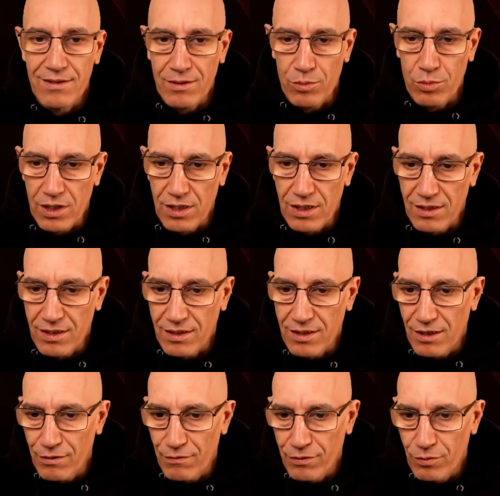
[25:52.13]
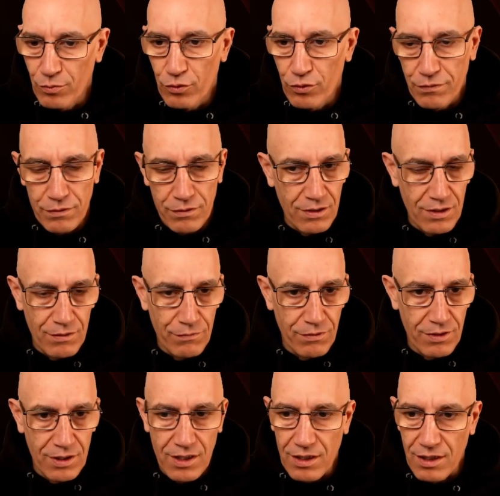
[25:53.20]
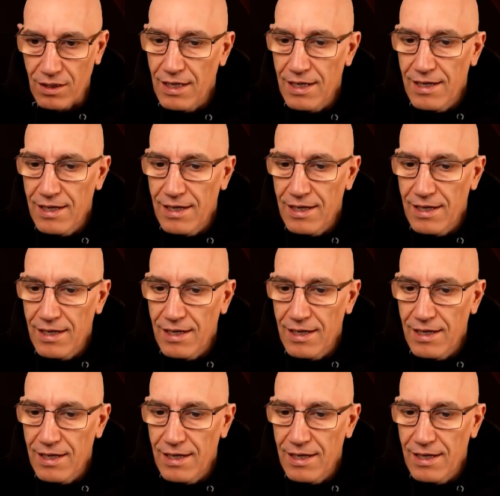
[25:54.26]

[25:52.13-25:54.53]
the beginning of the moving of the king.